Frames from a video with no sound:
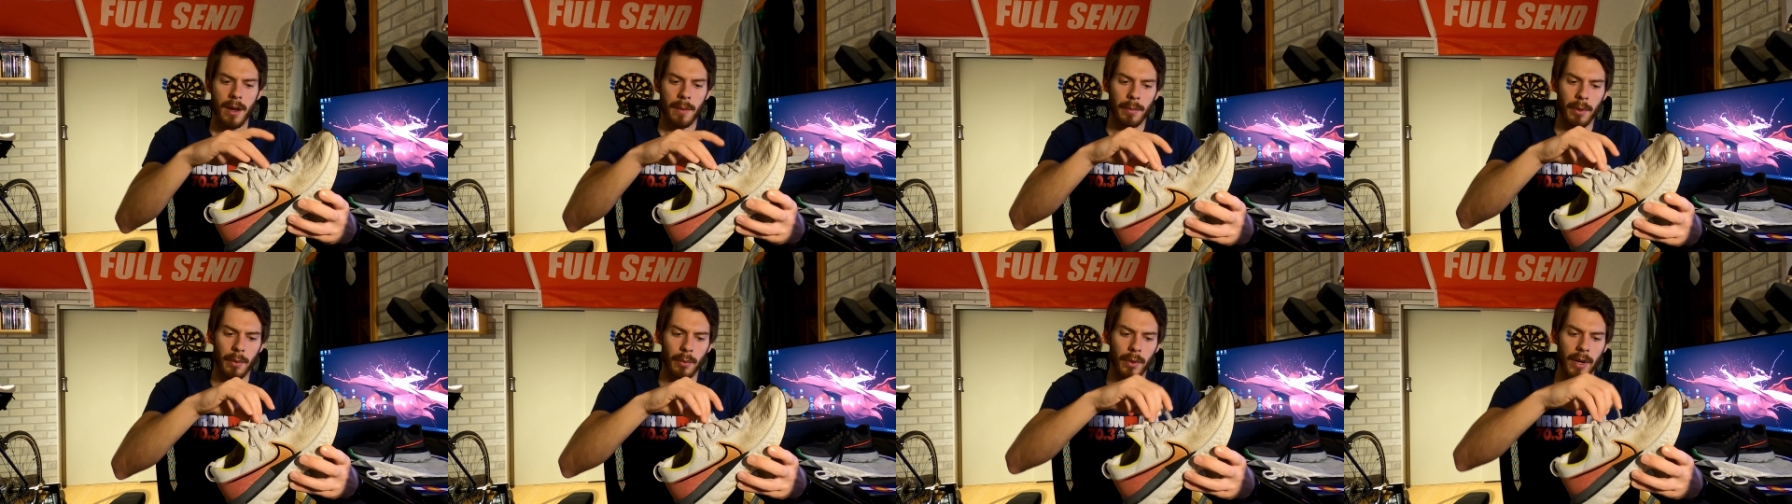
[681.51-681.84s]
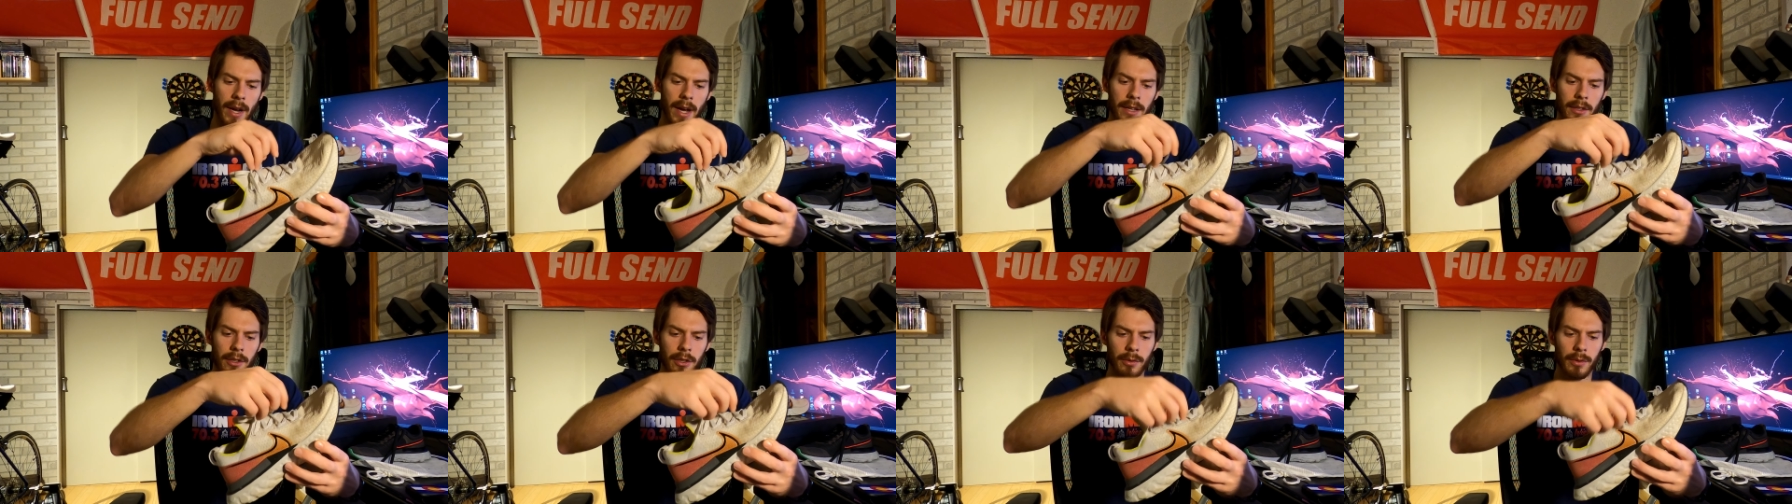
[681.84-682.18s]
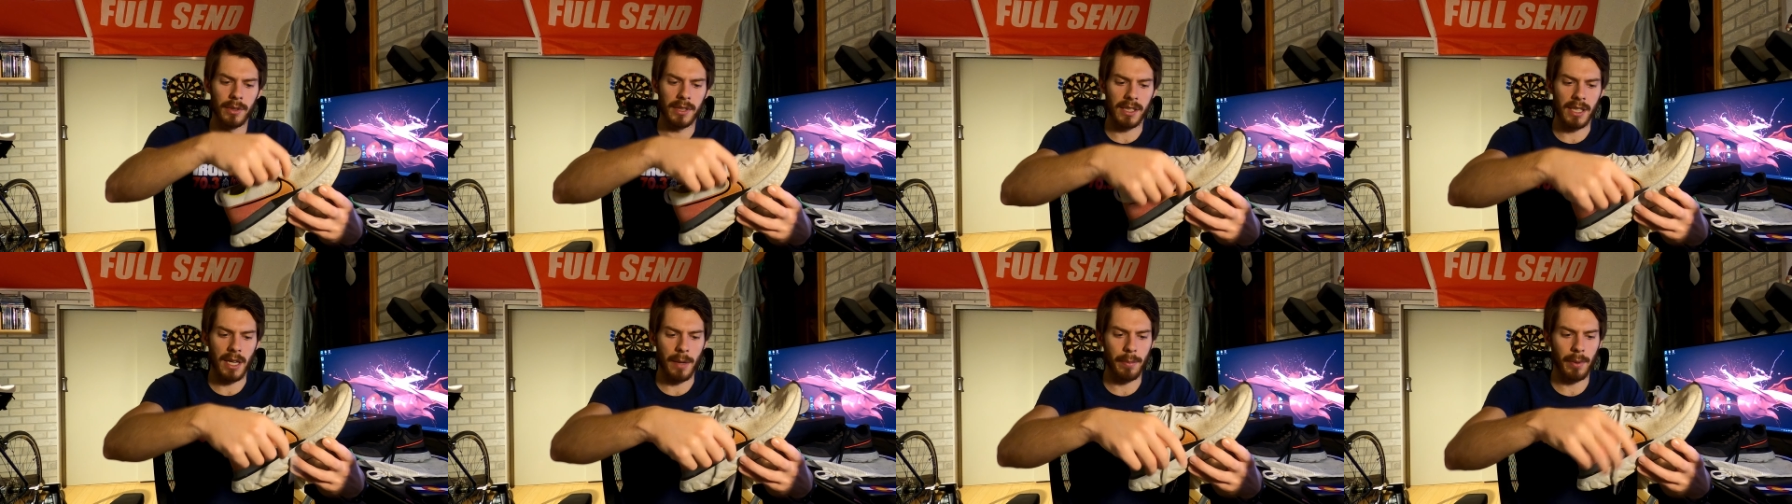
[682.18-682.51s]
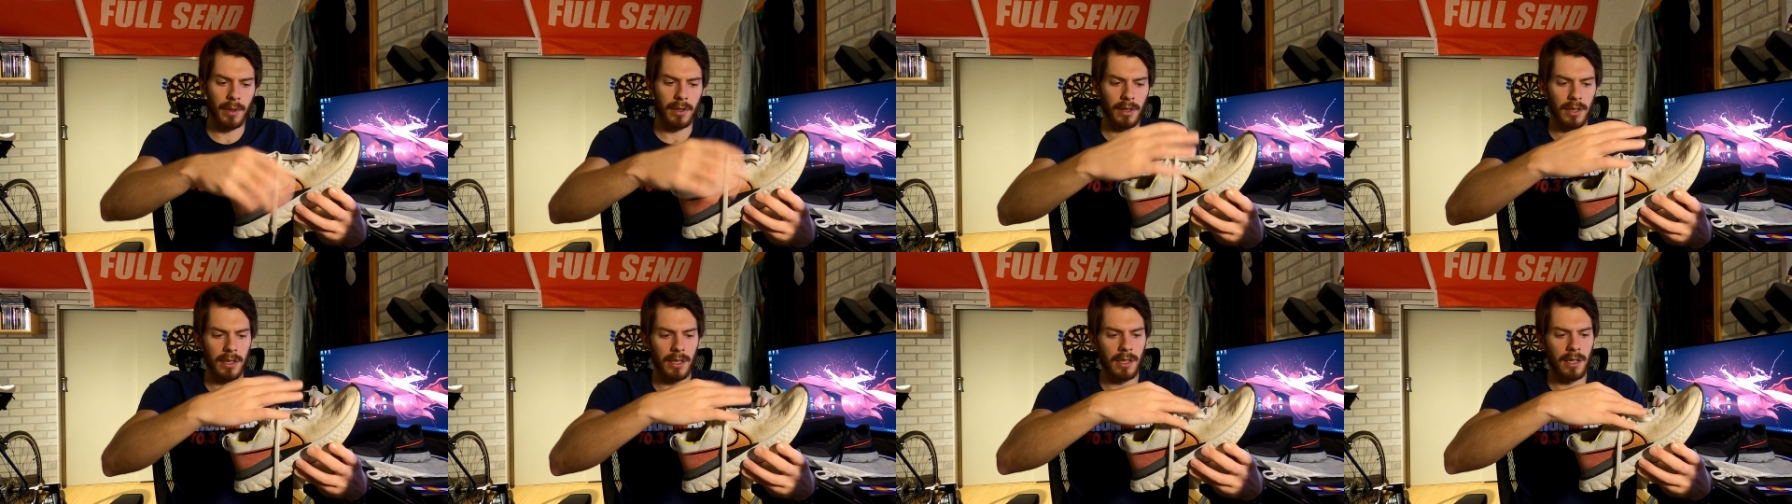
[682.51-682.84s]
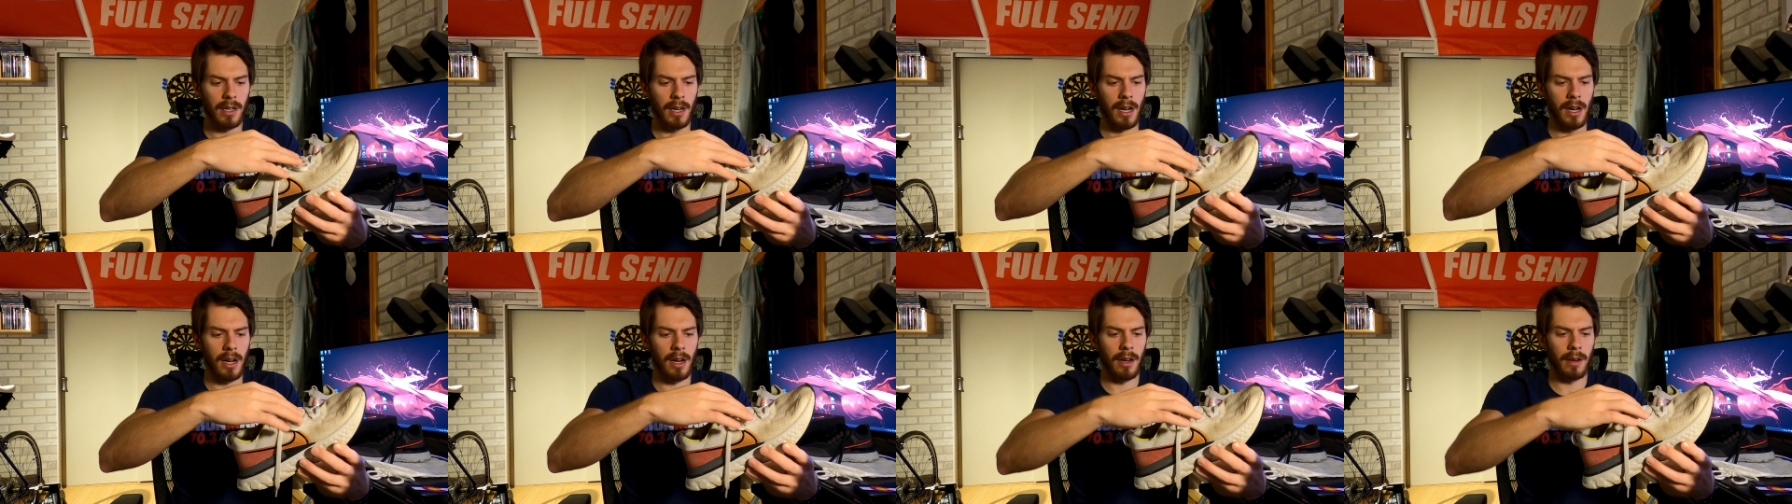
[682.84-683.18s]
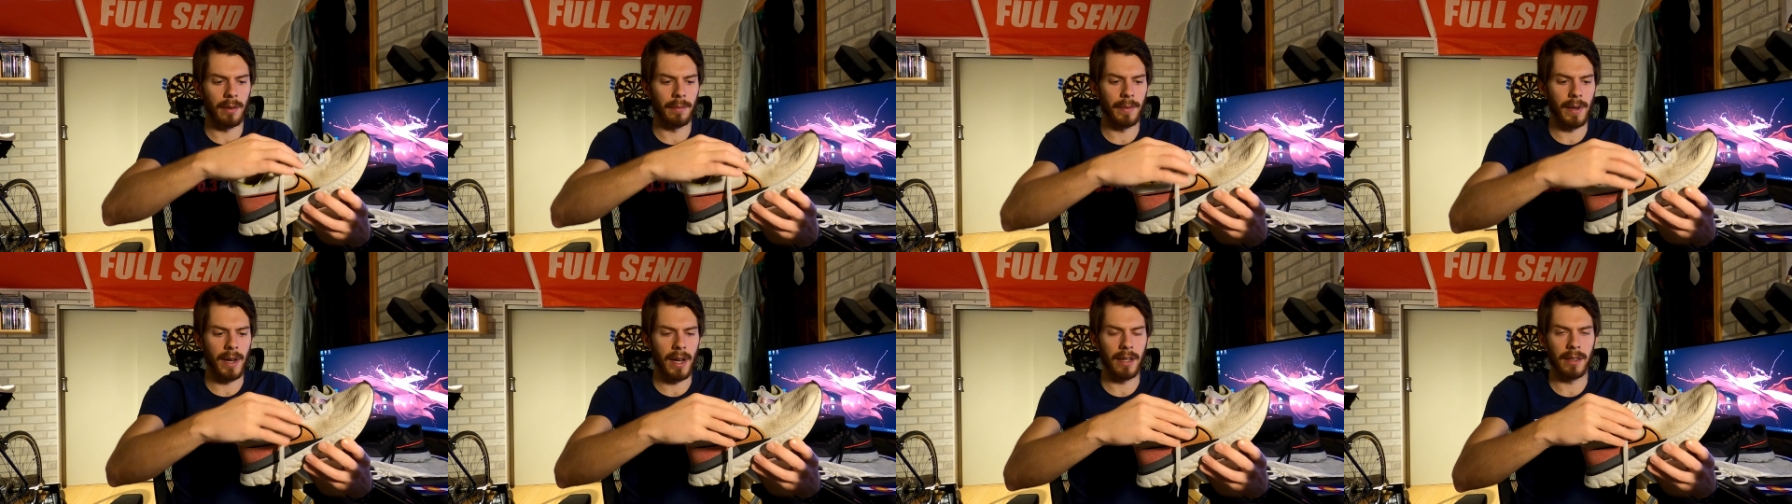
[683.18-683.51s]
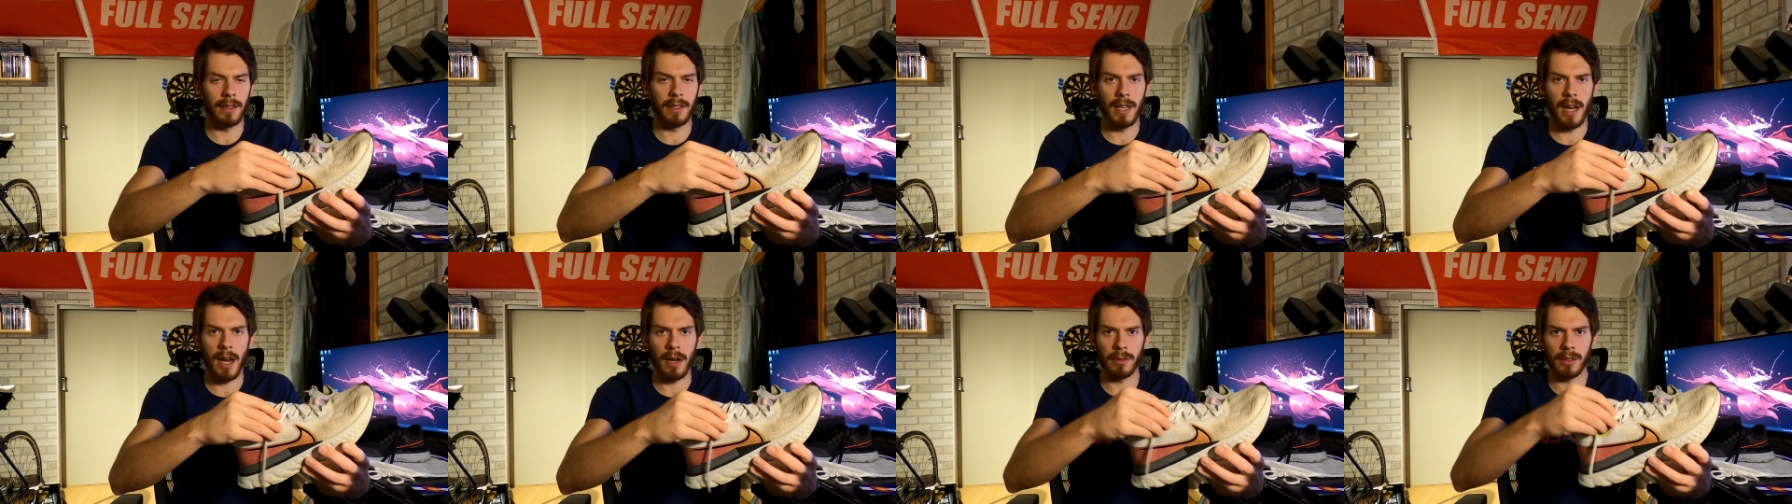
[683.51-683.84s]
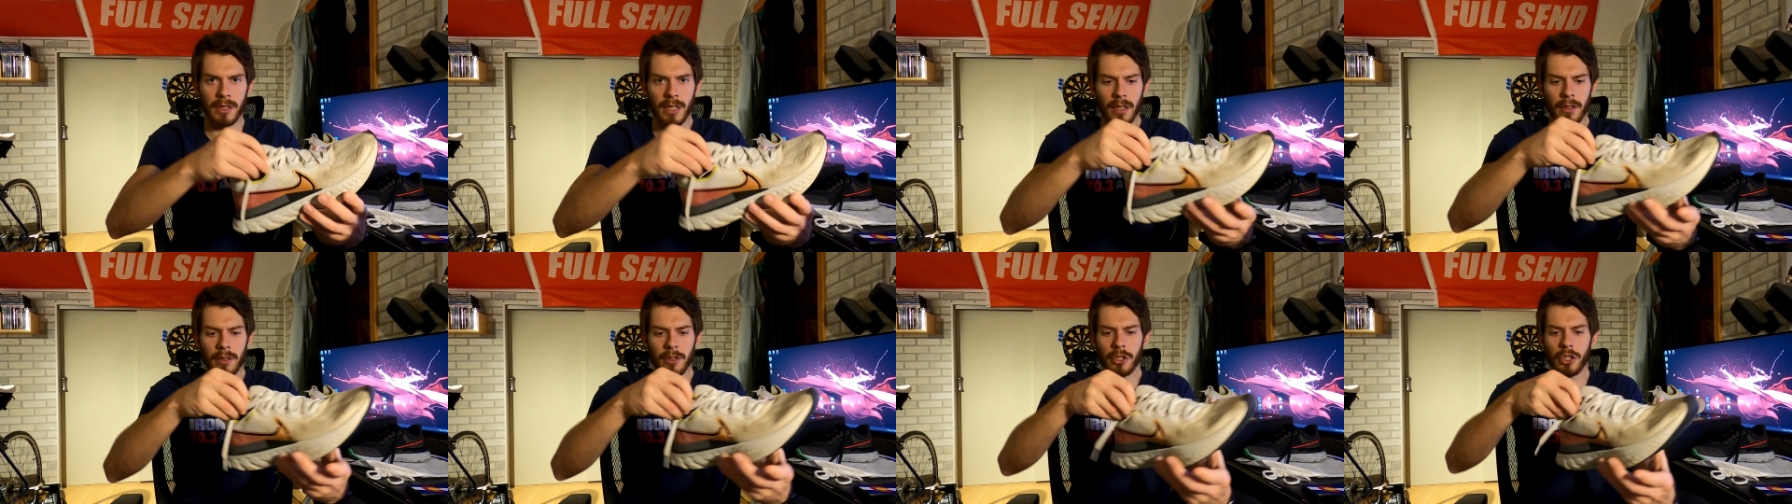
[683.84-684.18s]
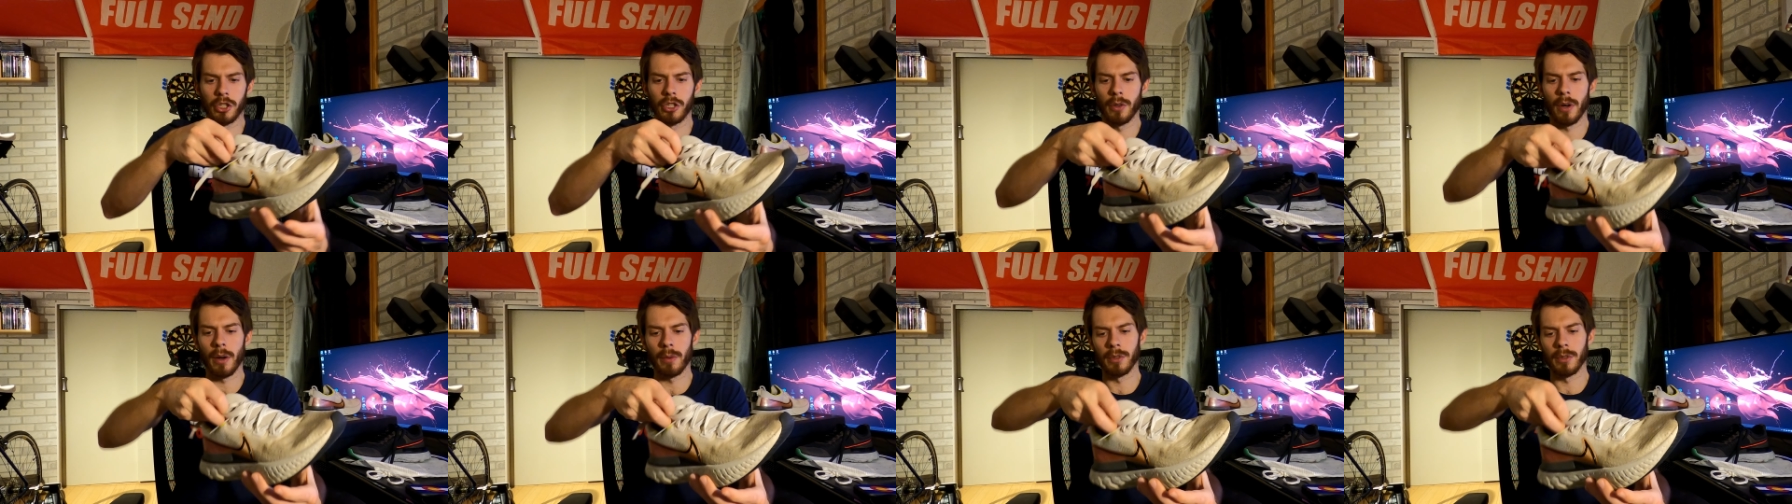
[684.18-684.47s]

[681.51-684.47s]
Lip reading: But what I do is typically on the outside of the shoe,